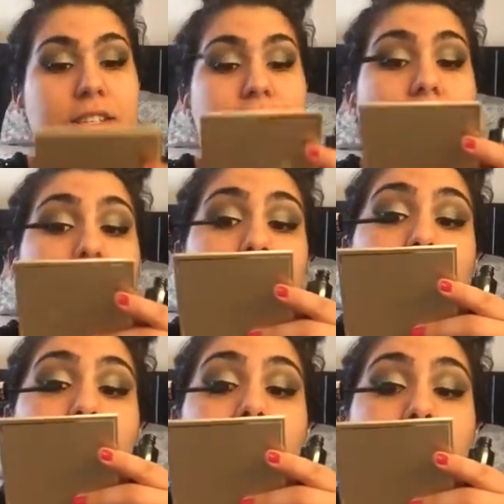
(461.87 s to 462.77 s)

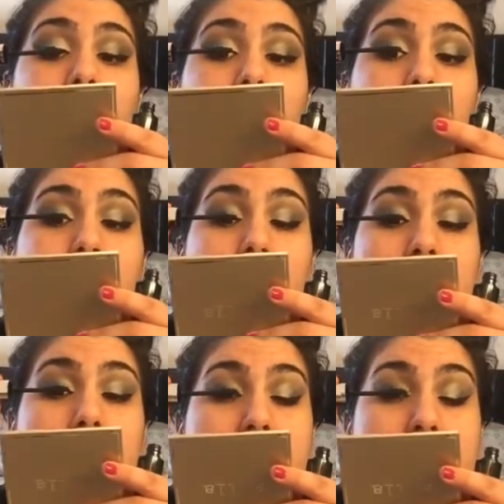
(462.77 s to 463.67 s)
So
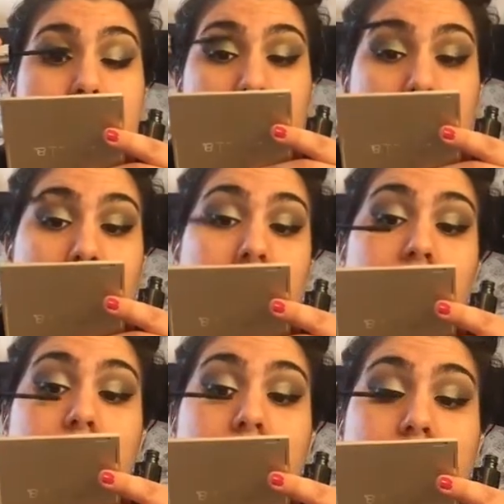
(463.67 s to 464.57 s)
let's do
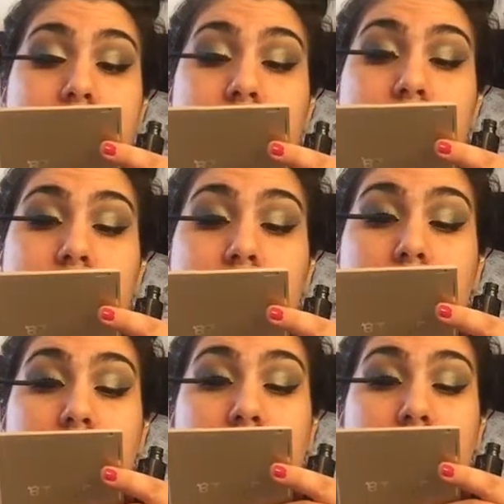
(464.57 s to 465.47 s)
this.